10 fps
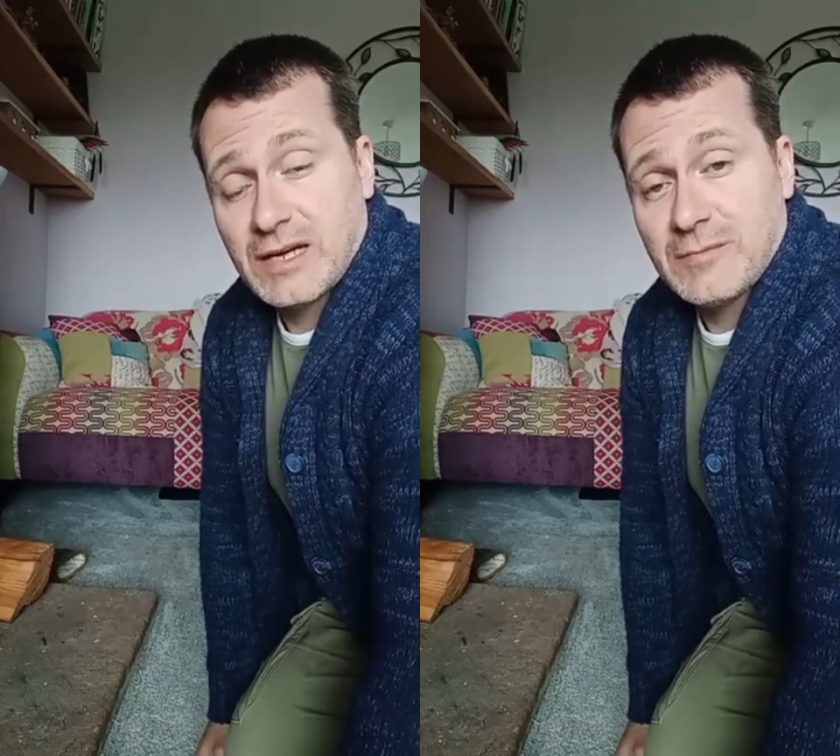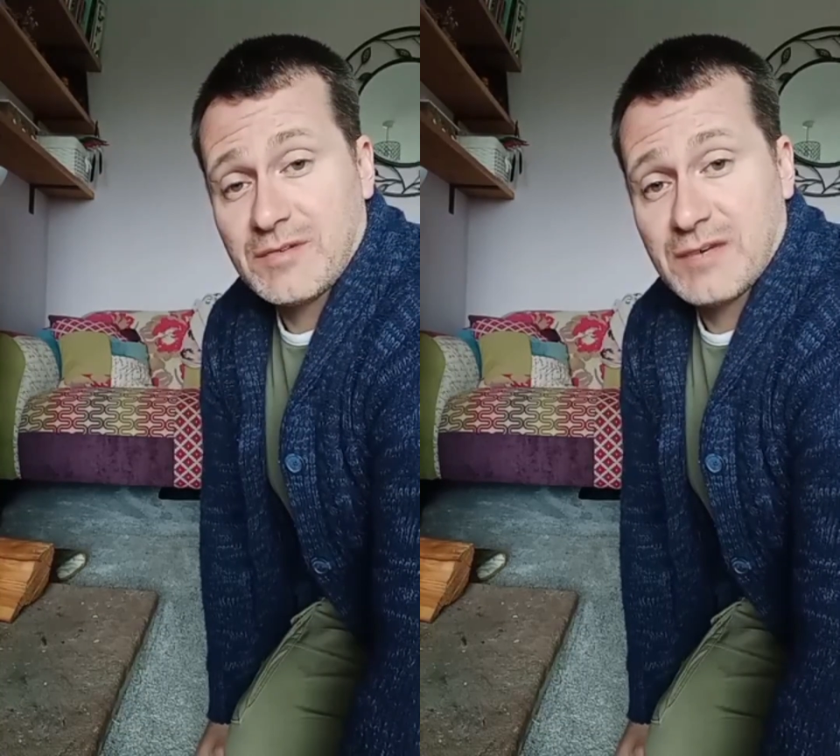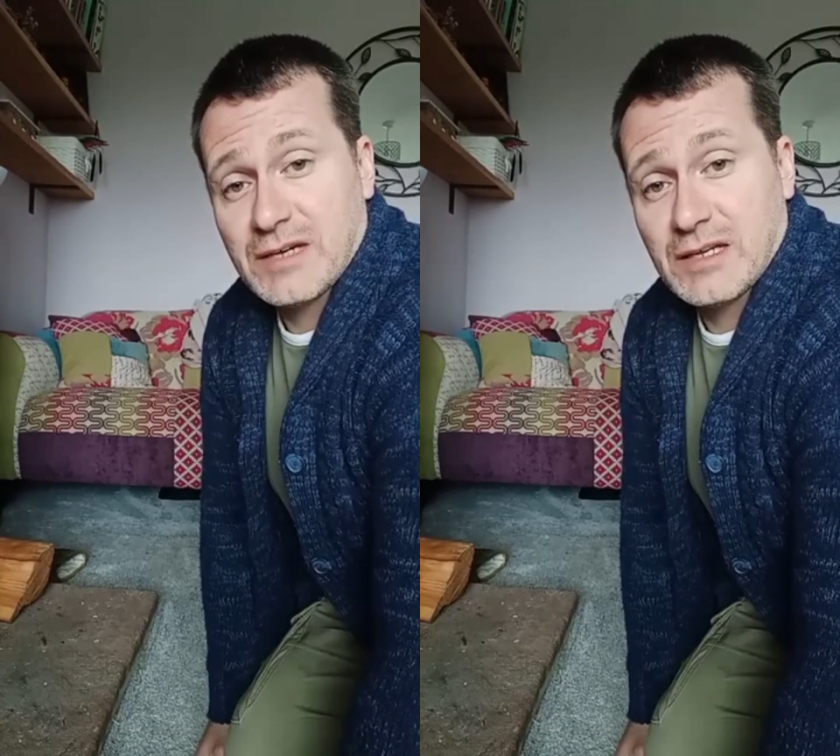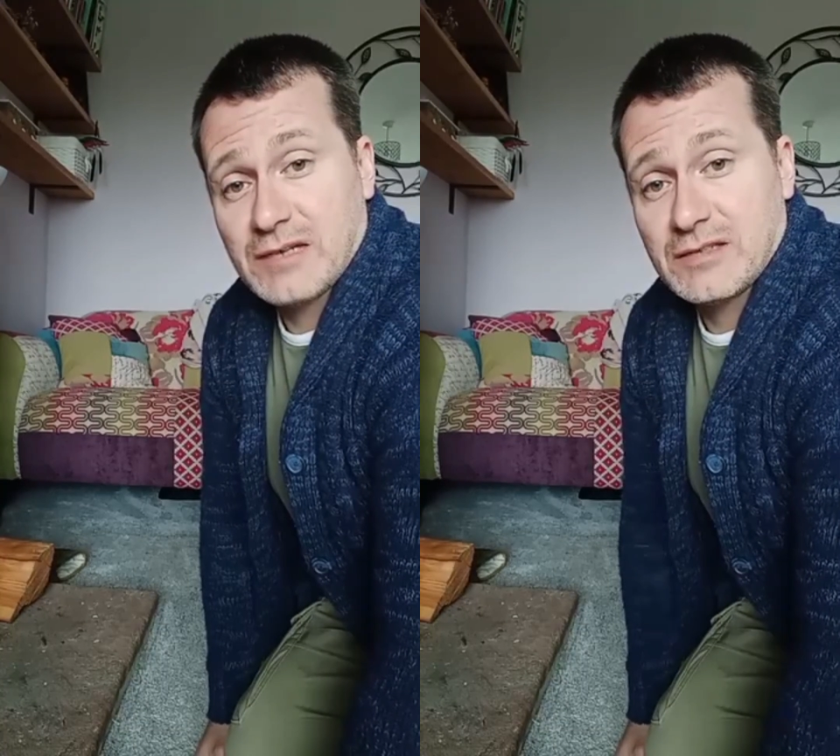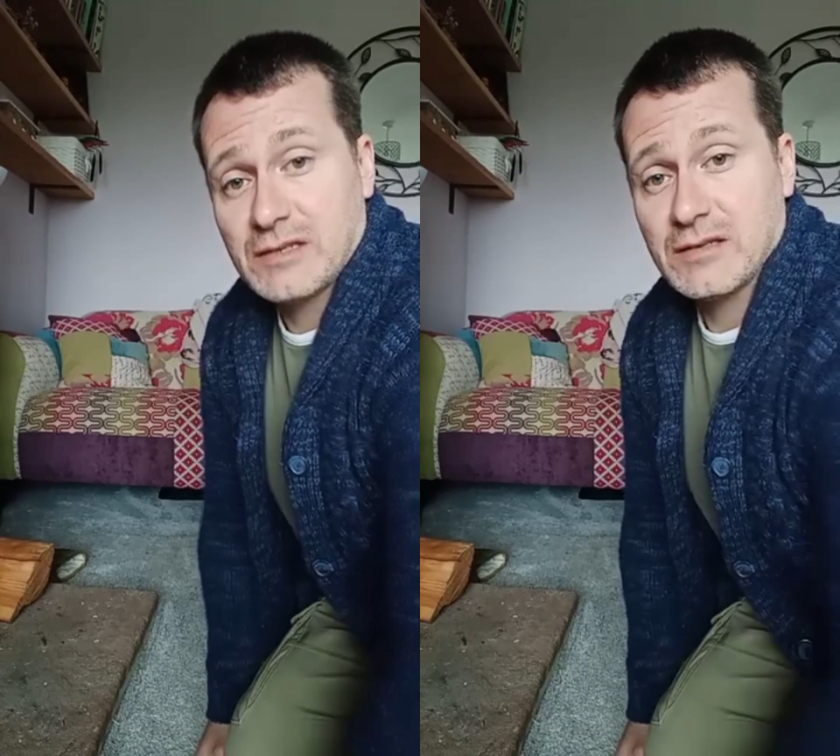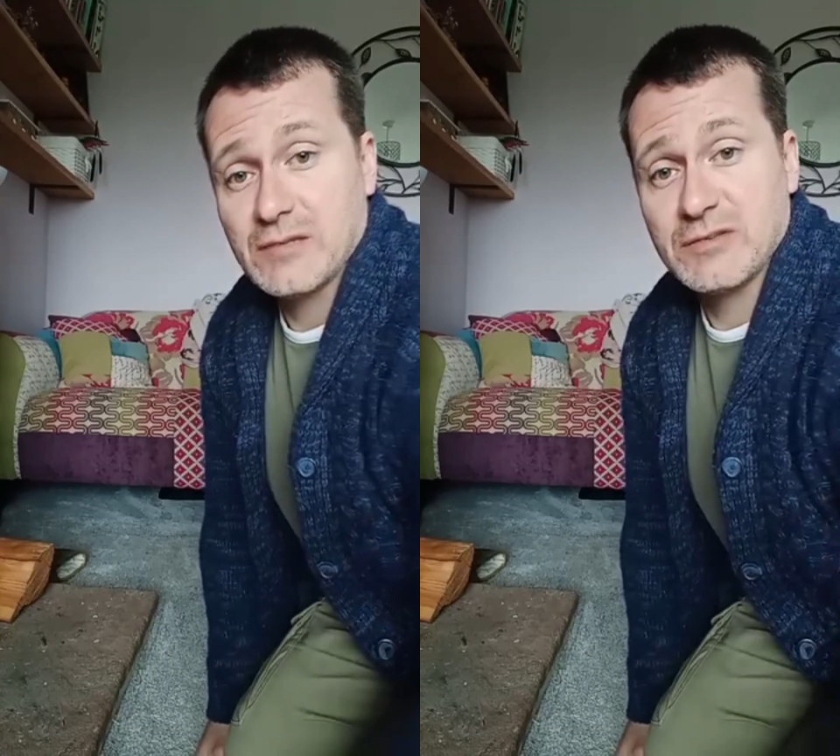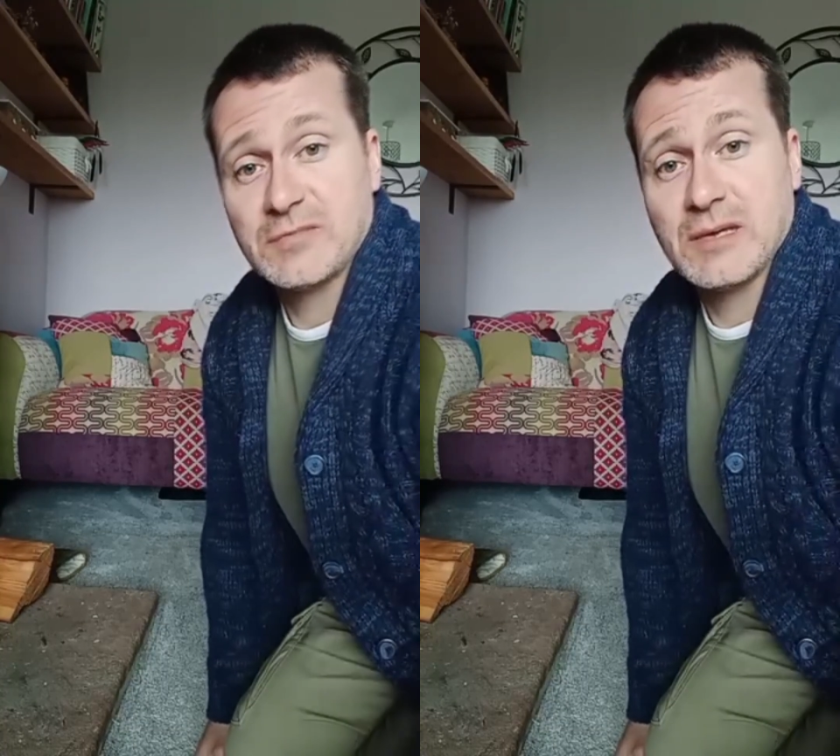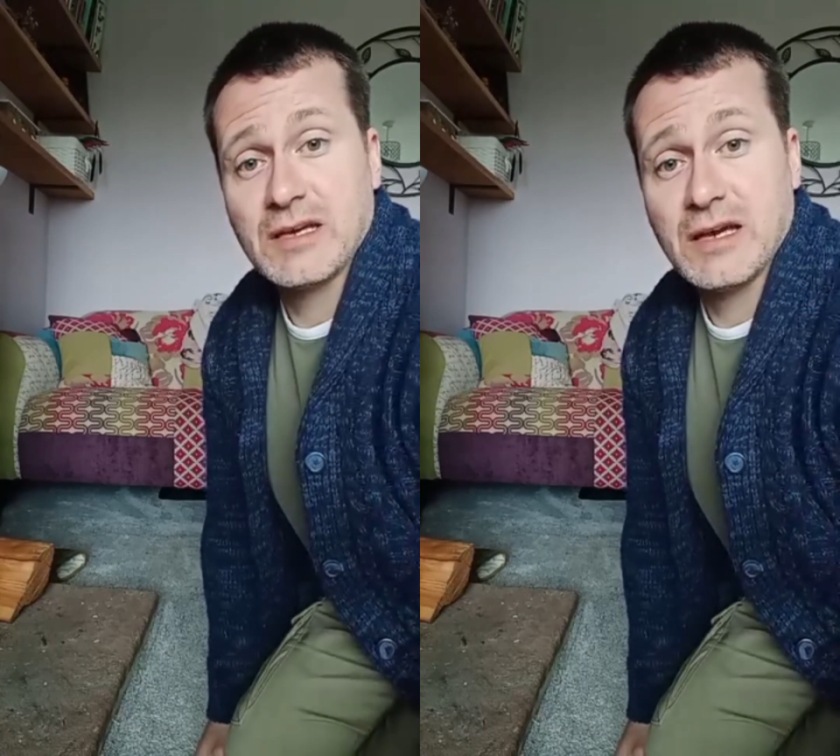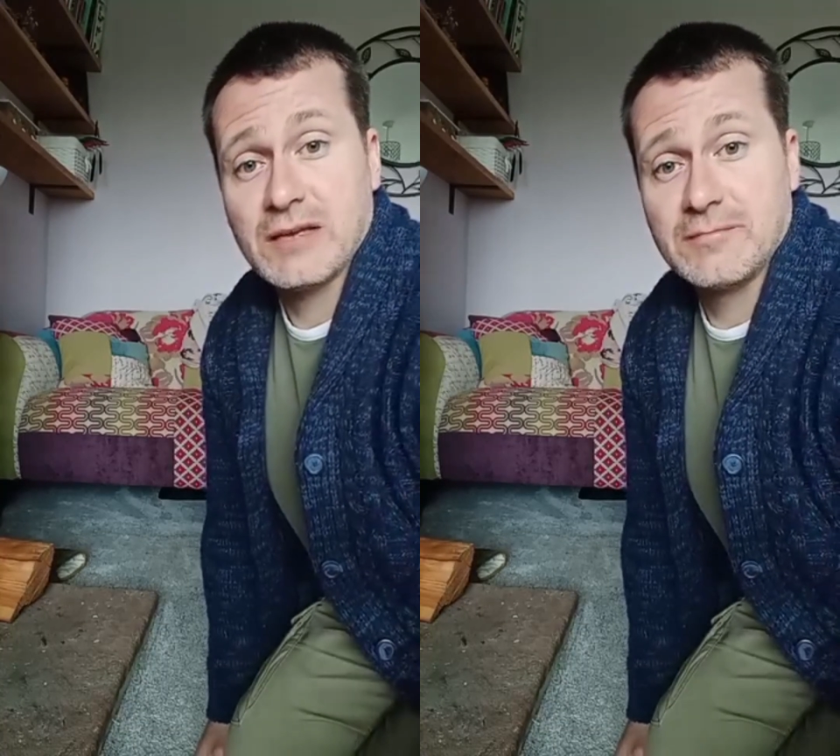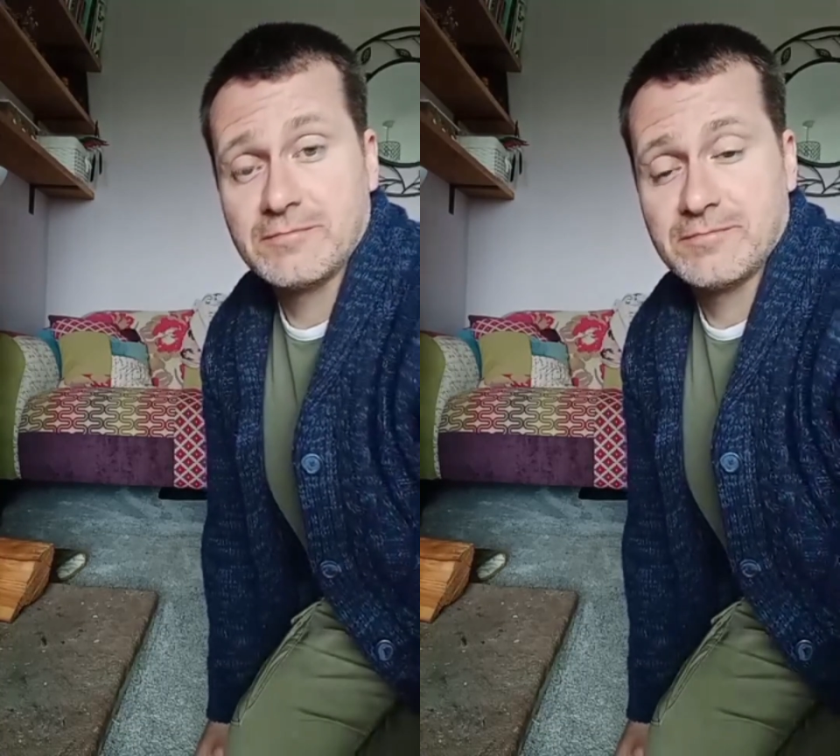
Happy fire lighting, and we'll speak again.